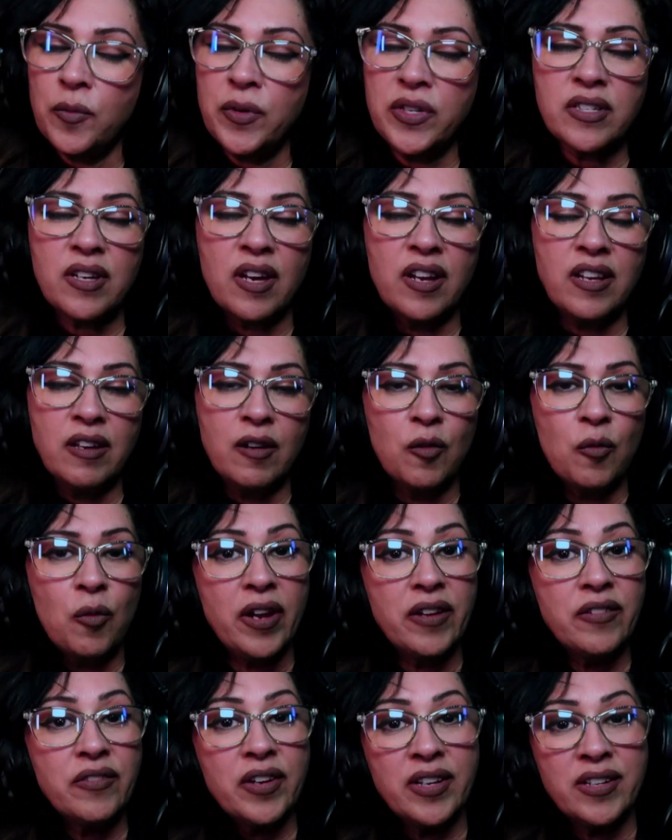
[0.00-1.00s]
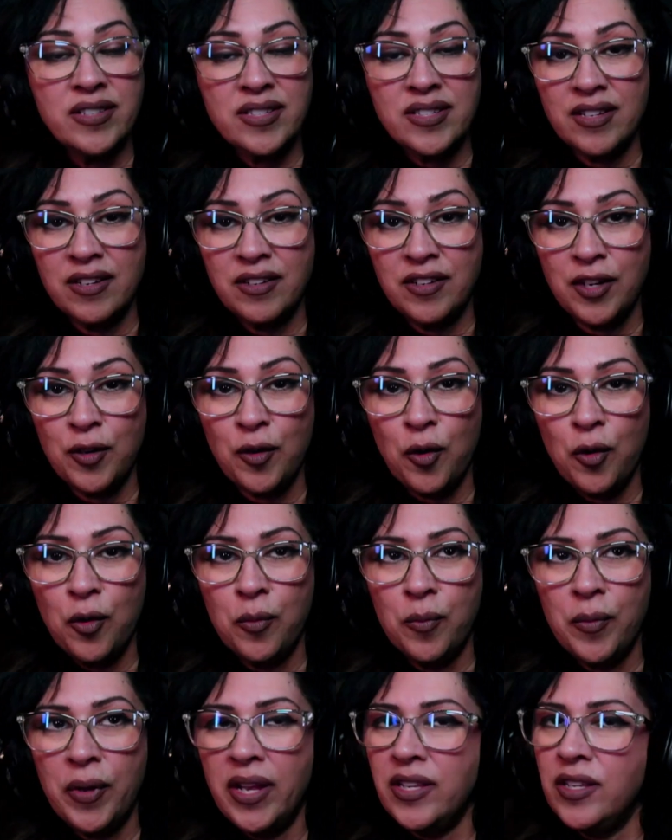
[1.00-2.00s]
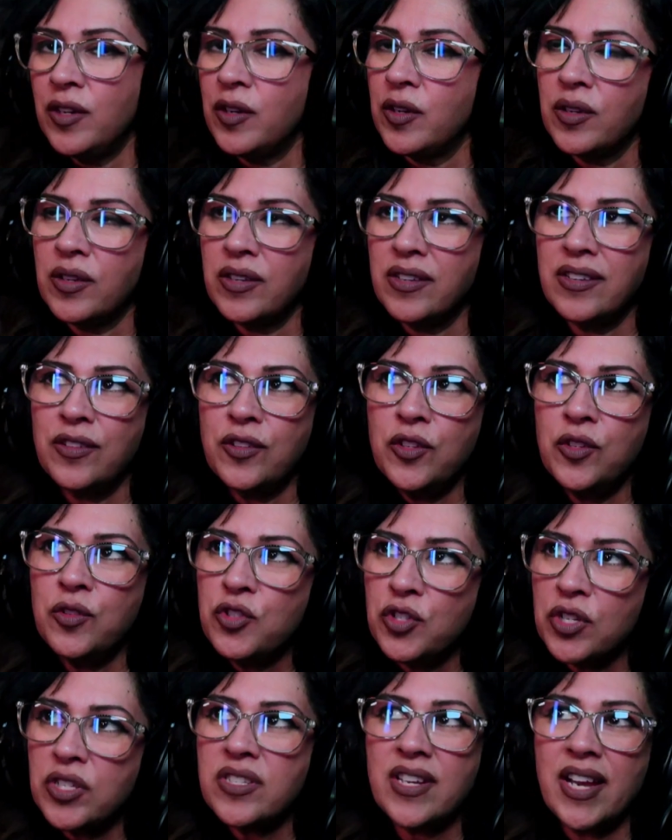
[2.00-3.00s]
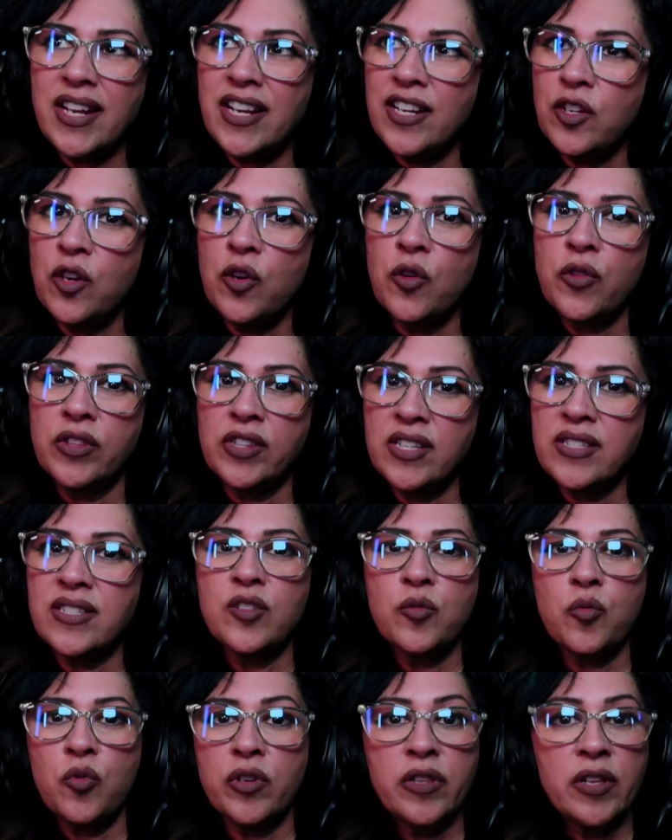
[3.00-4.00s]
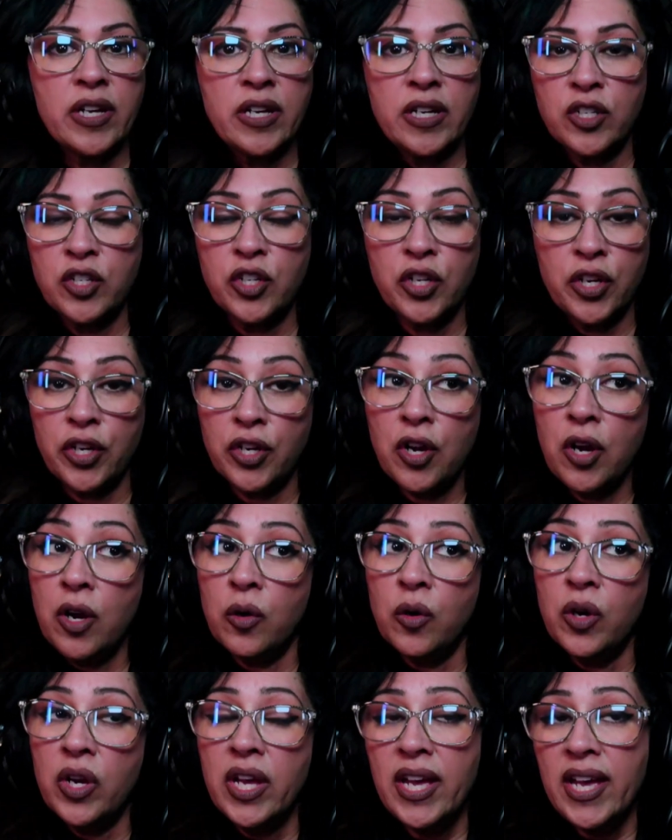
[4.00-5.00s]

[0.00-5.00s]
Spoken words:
He's got a young wife and a son at home, and you just kind of know that this is where they're going to go.